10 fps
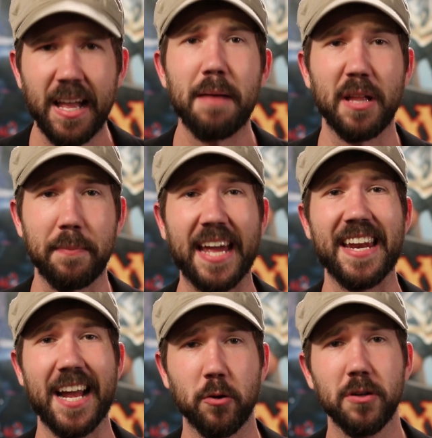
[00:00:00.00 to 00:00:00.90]
I blame Ken
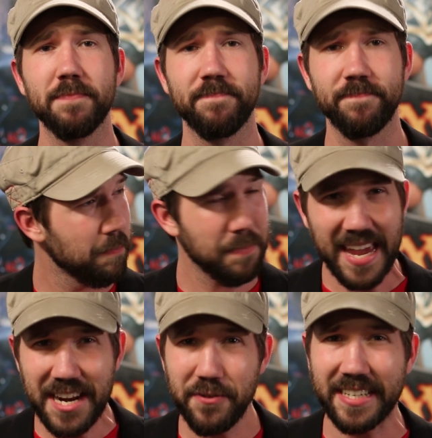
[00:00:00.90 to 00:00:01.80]
Nagle.
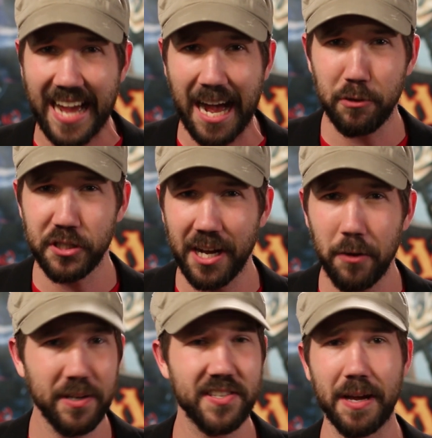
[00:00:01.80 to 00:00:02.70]
Meandering
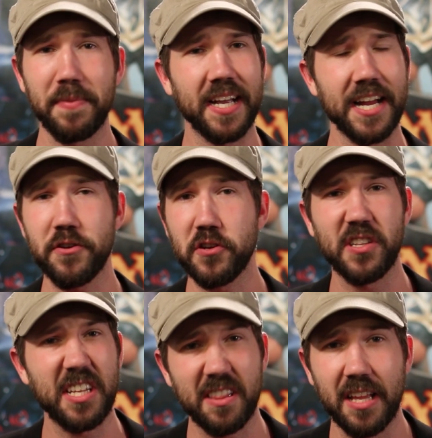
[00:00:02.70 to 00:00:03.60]
Towershell is something I'd
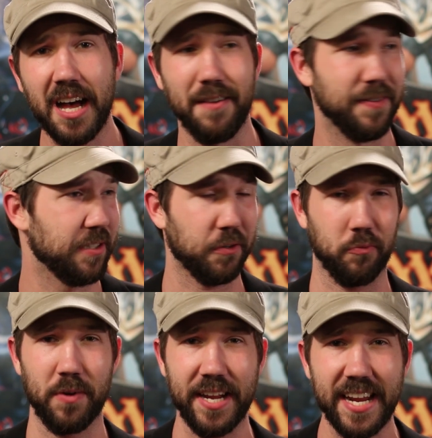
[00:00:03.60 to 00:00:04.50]
usually love. It's
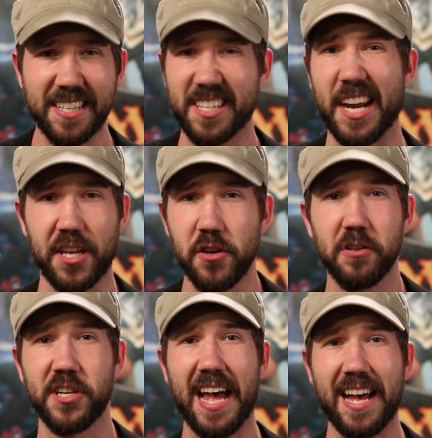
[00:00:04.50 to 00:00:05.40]
green, it's got a
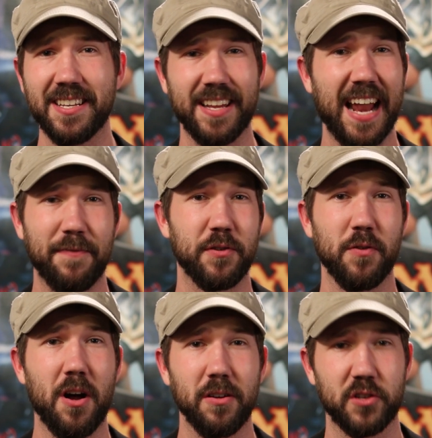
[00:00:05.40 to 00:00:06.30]
huge ass, and after
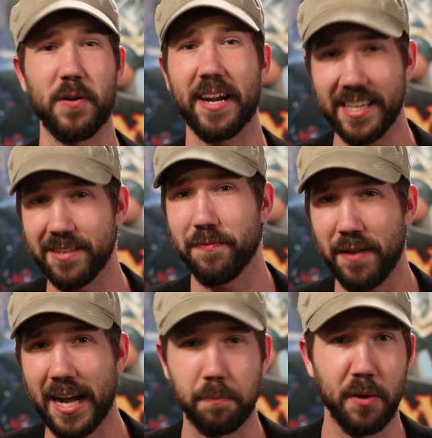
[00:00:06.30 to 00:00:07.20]
all, Shrek is in
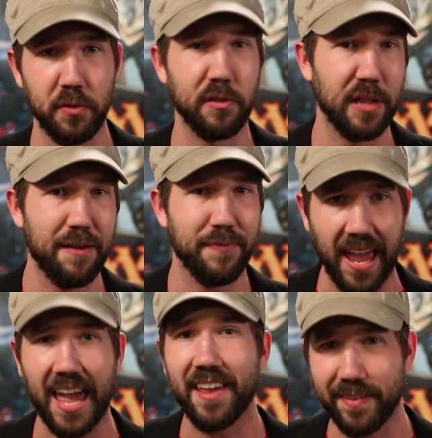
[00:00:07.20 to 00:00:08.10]
fact both love
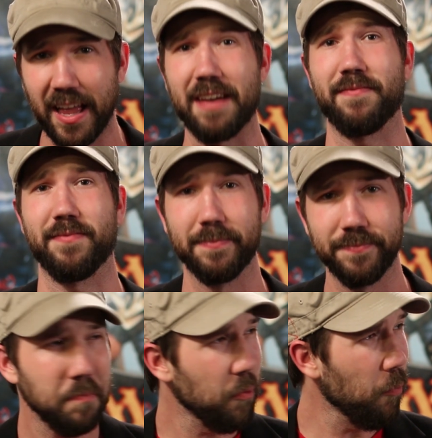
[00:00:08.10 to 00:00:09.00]
and life.
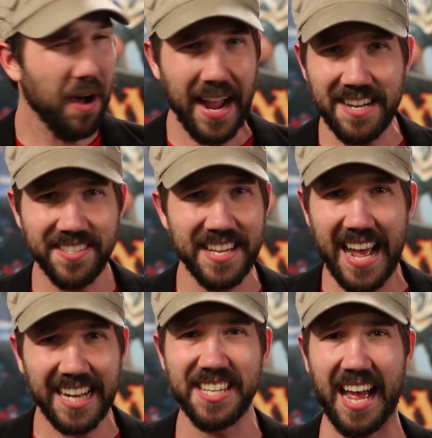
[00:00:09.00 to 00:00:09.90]
Why does
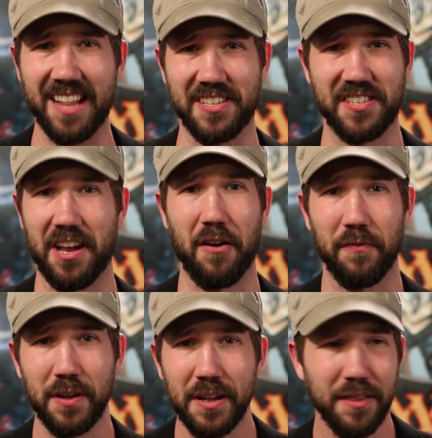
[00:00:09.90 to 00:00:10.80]
it exile
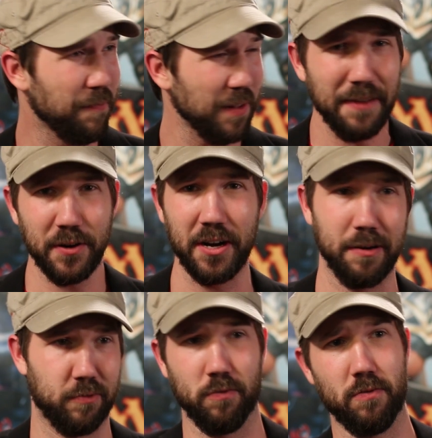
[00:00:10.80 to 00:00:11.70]
itself? The flavor
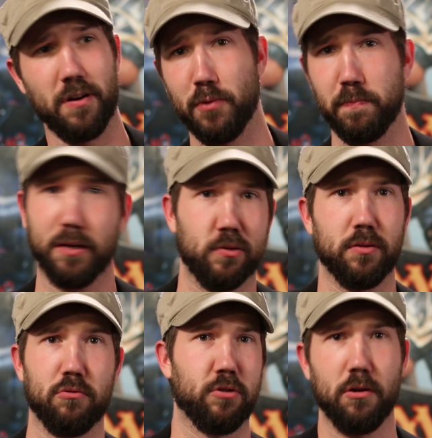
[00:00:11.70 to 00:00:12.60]
here is, oh, I'm a big
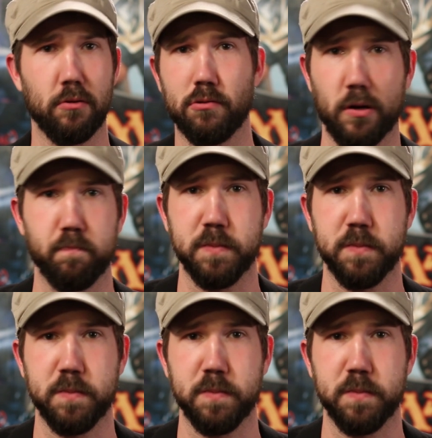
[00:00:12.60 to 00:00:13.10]
slow turtle,